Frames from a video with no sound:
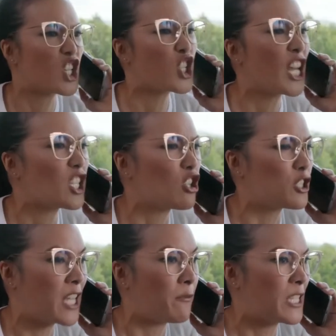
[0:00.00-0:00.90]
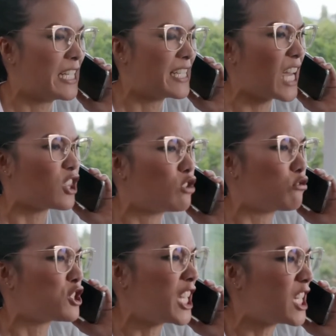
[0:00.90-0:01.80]
and shit yourself to
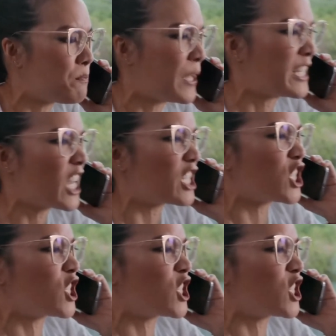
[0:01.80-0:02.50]
death, you shitty piece